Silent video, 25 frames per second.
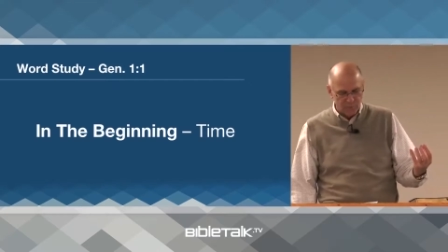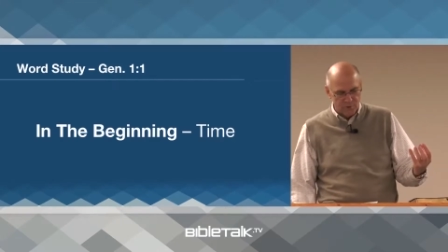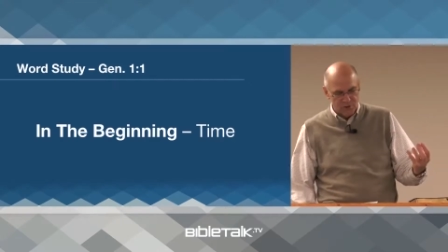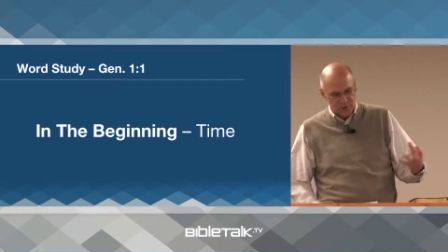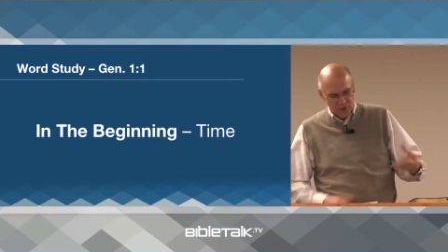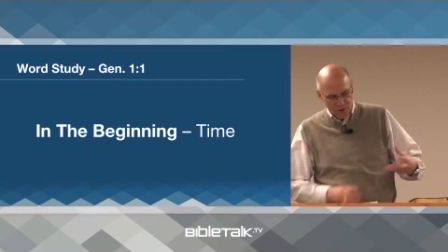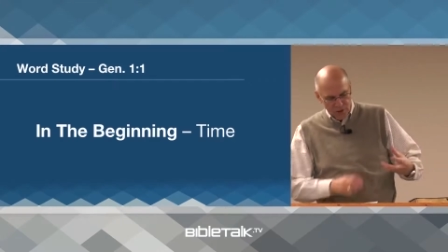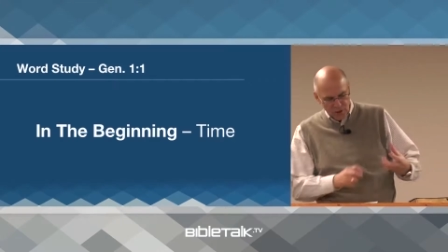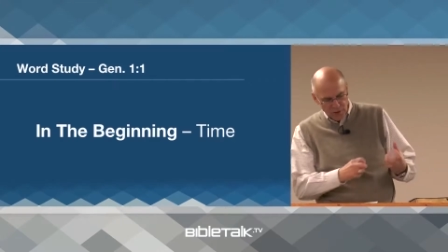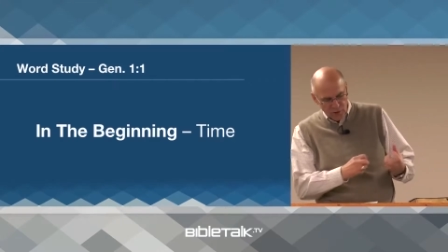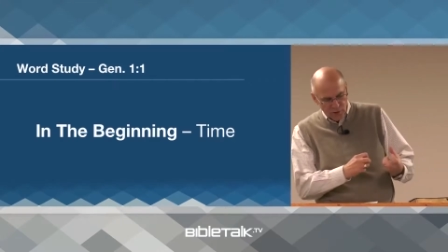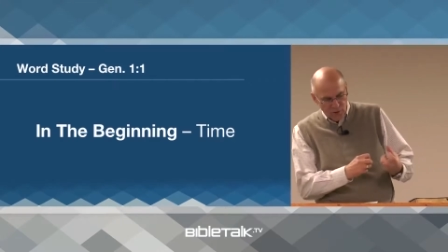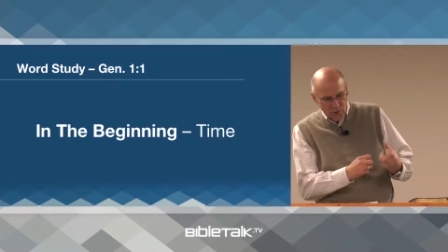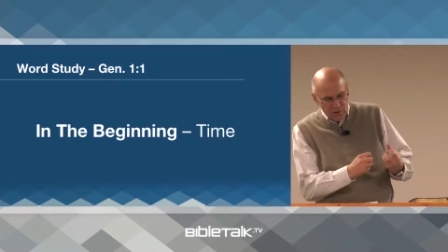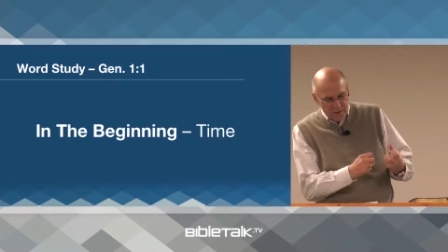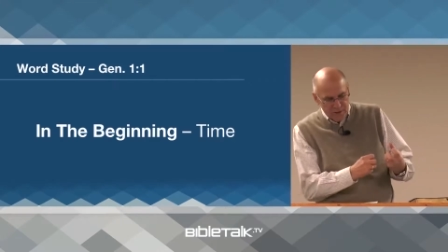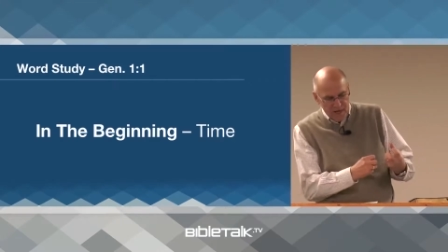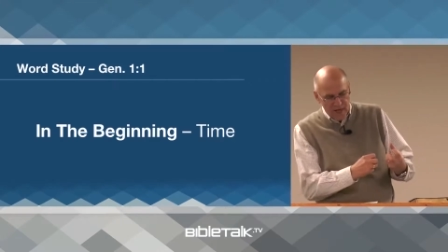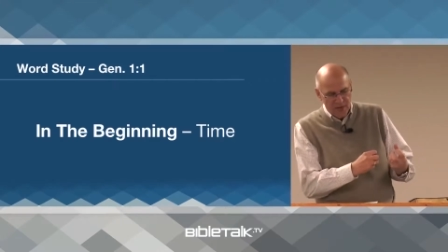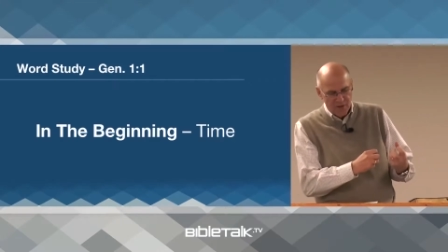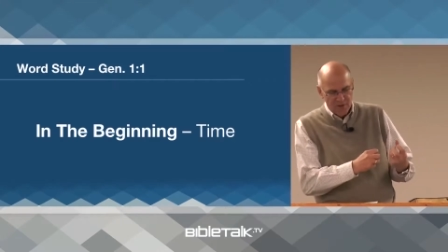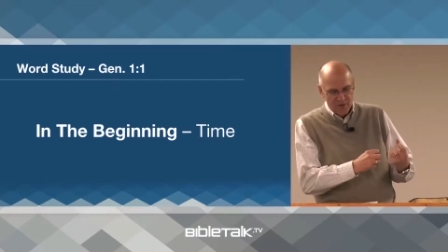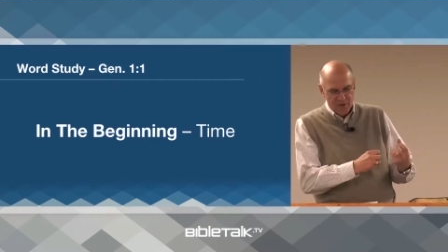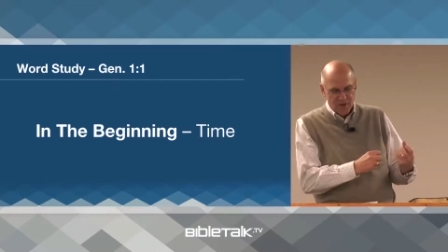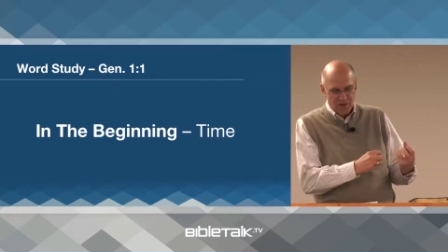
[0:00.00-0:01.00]
which includes
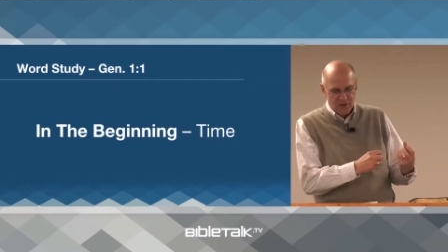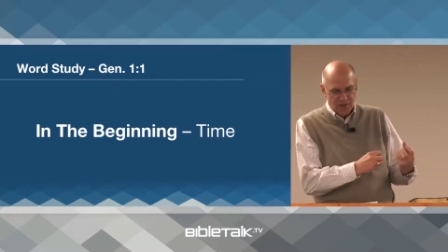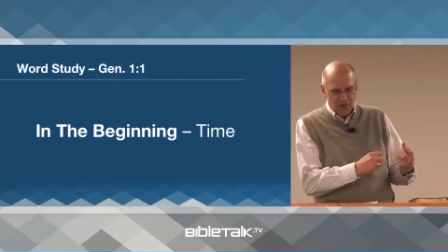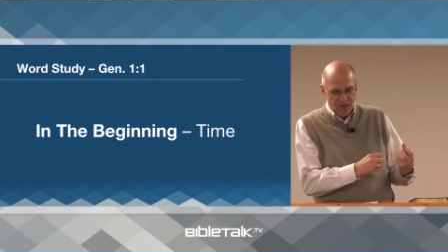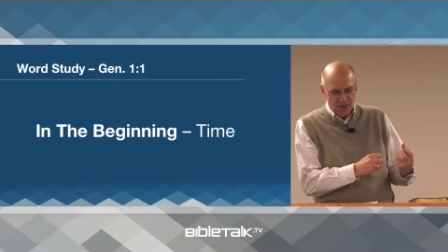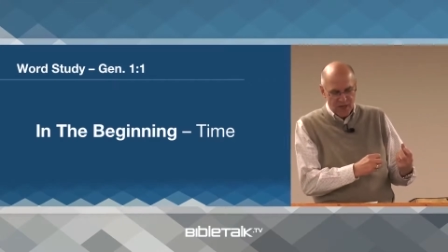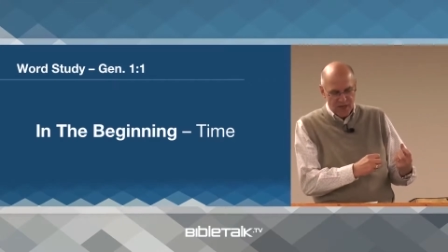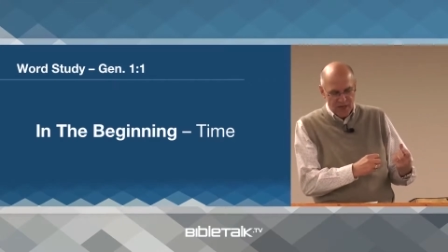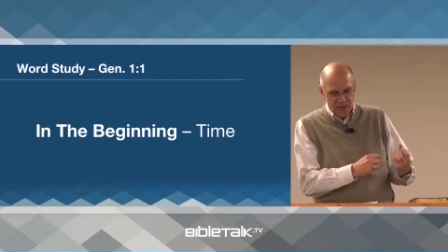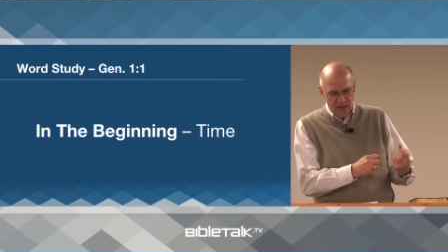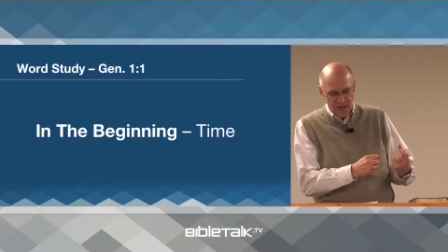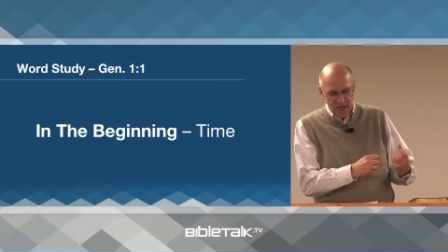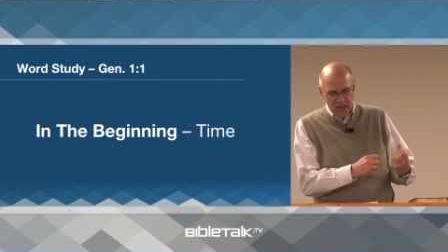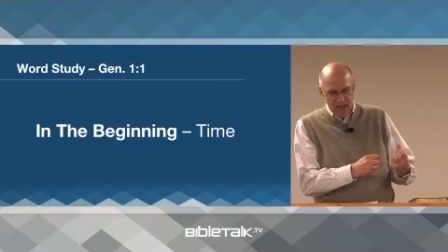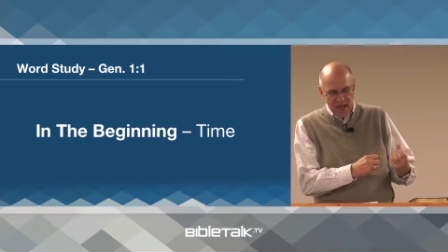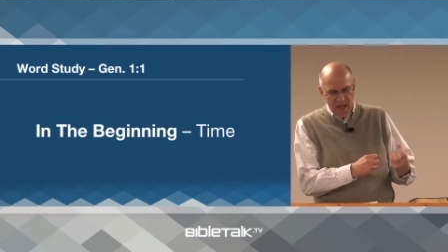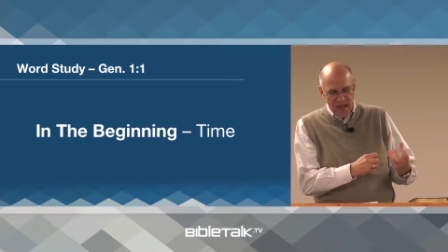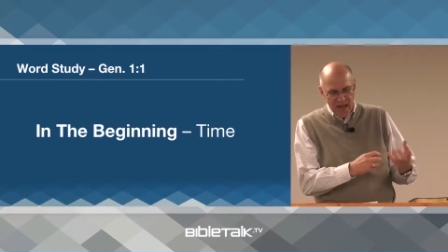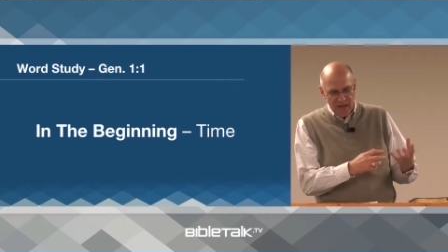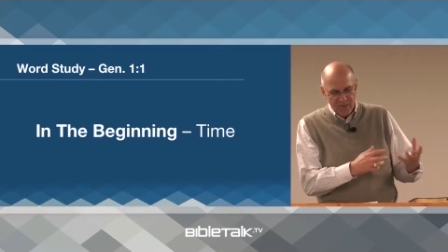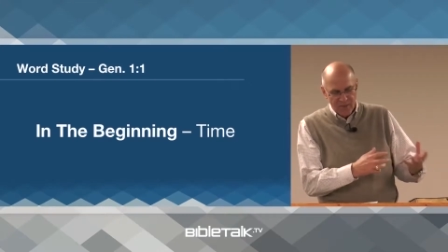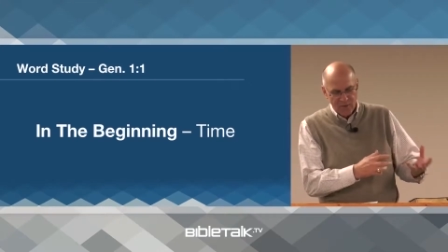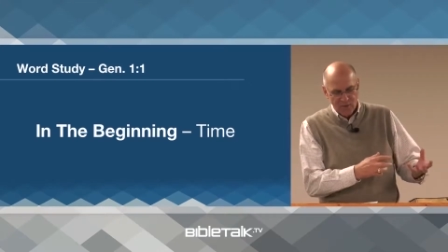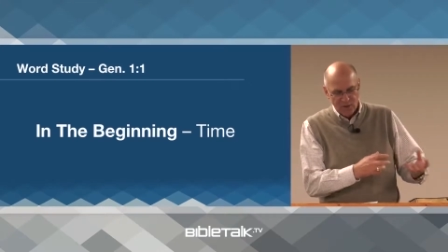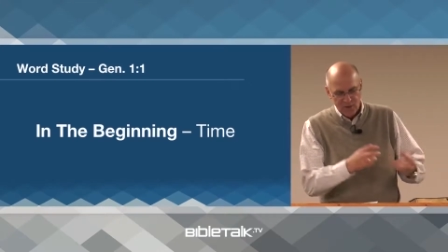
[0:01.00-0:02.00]
energy,
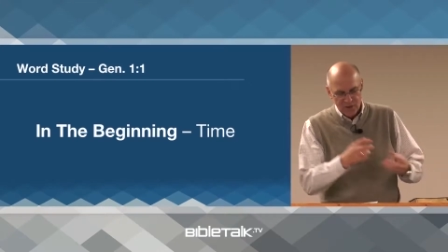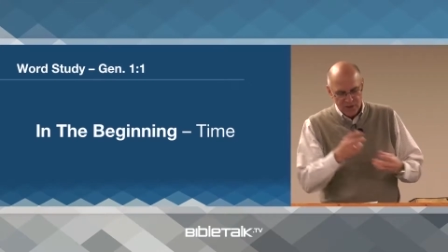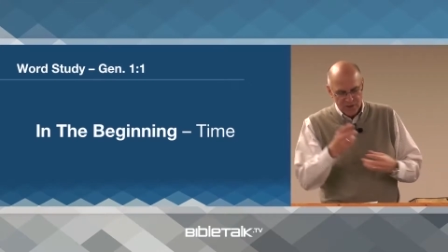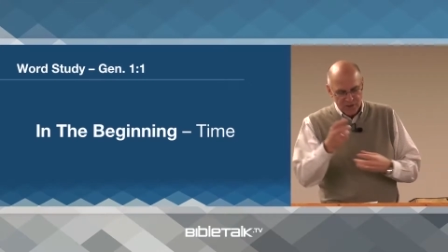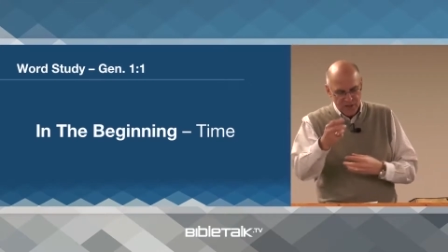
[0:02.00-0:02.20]
and there's